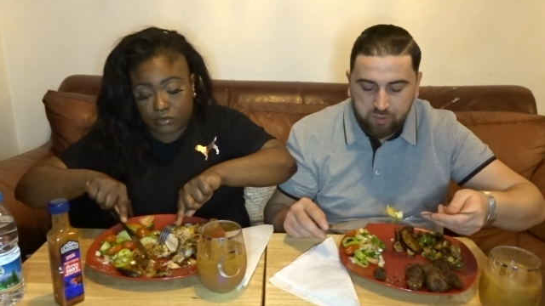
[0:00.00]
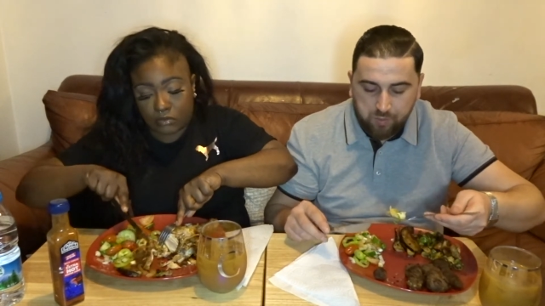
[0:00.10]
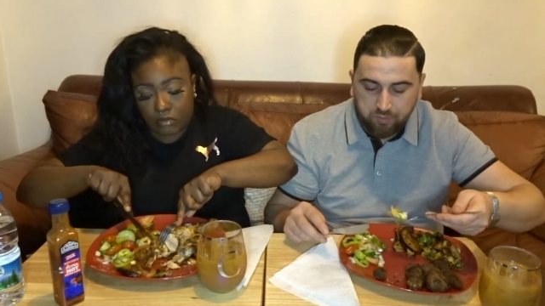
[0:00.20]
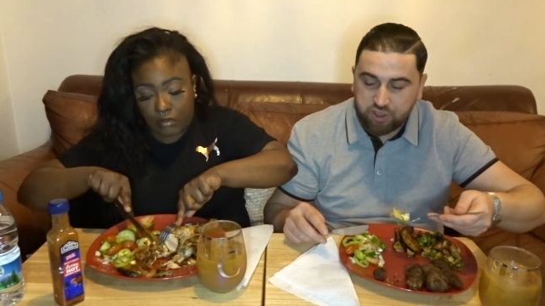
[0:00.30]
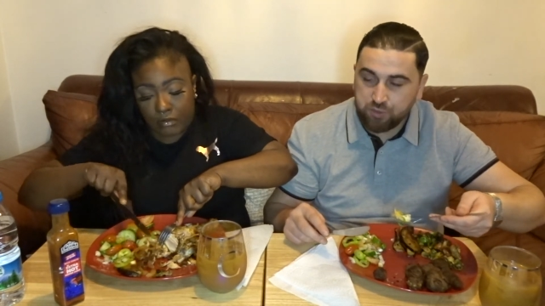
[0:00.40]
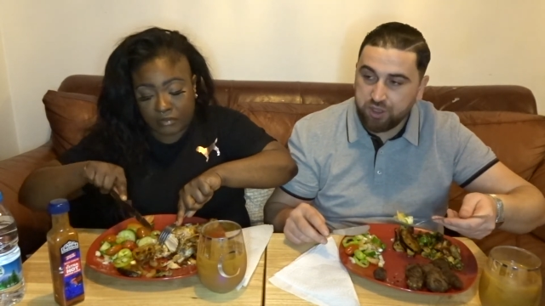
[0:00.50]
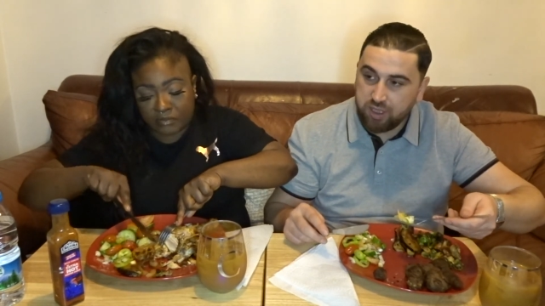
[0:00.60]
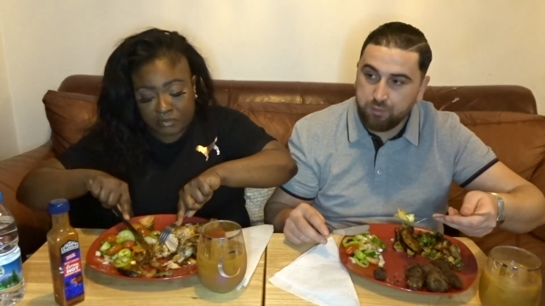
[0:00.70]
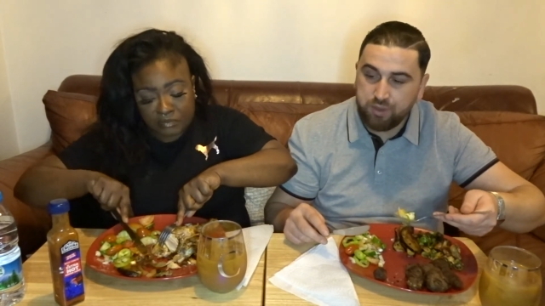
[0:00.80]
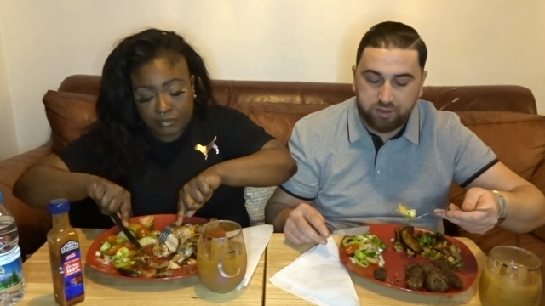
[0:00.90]
Speaker 1: there's so you
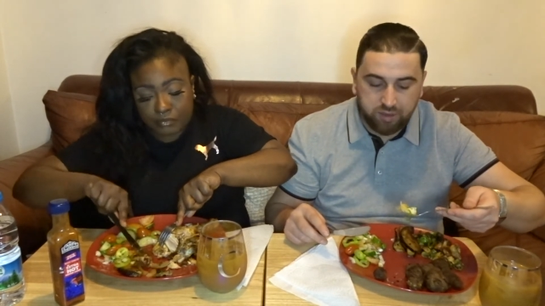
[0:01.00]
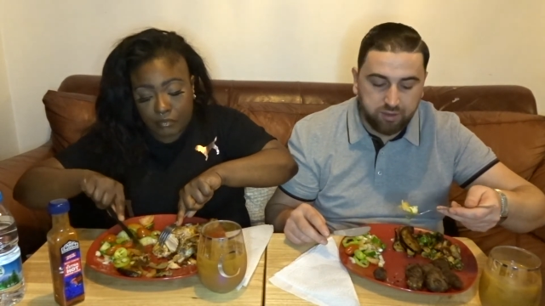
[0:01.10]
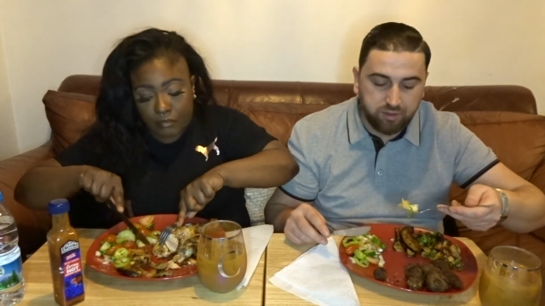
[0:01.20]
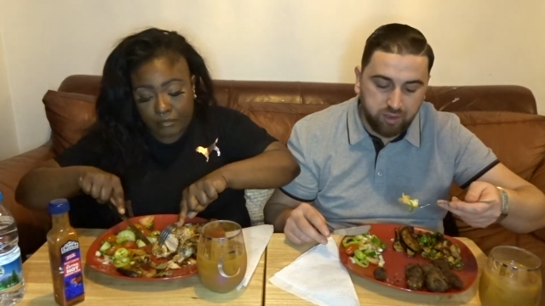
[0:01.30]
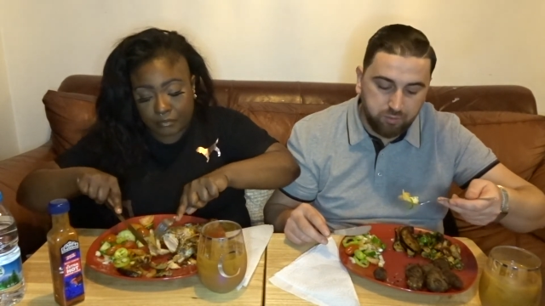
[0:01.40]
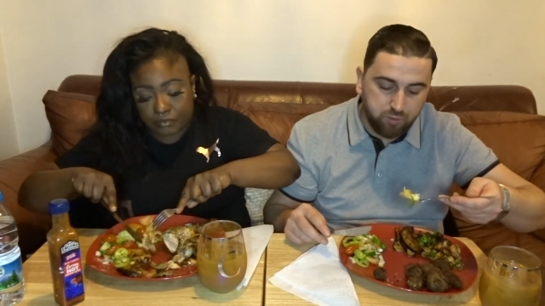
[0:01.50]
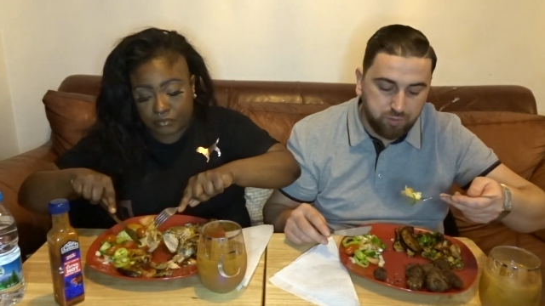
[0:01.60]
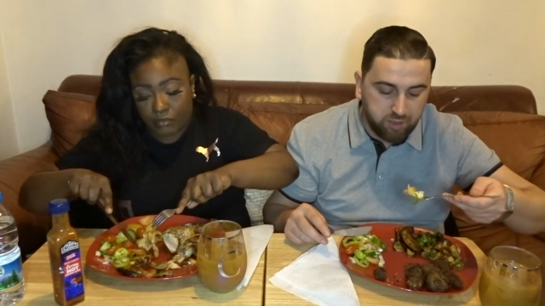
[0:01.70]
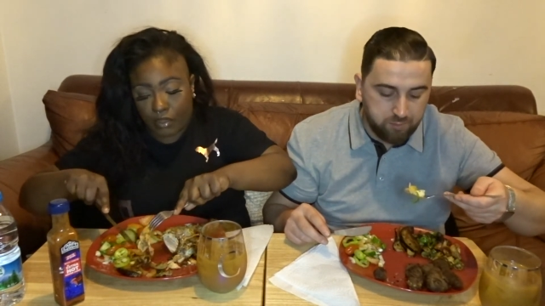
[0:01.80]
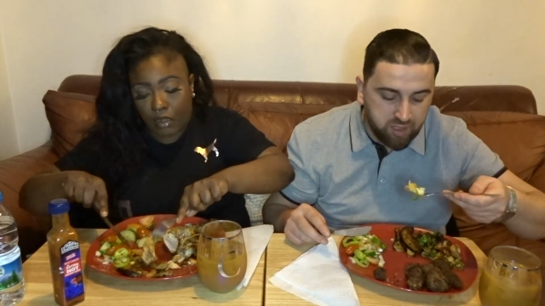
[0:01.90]
come in and come with
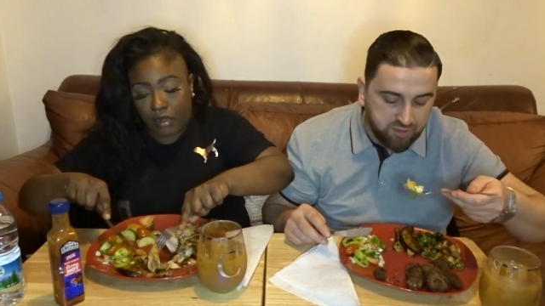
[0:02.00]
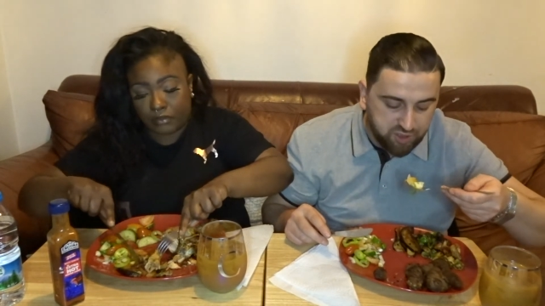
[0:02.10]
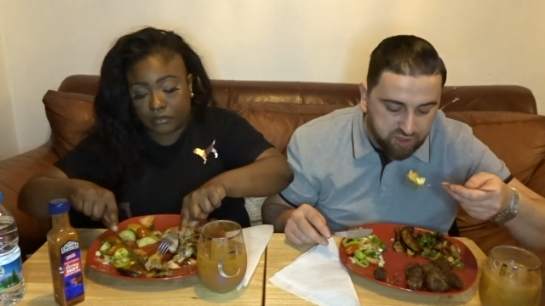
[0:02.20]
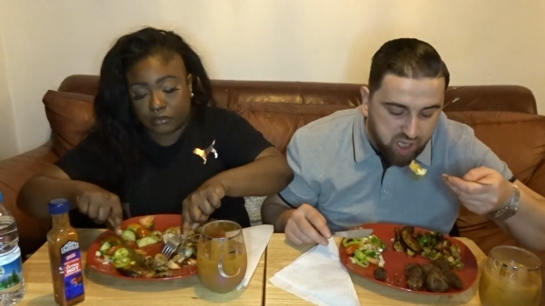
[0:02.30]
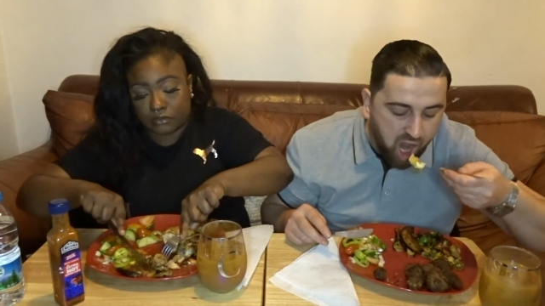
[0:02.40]
better prices.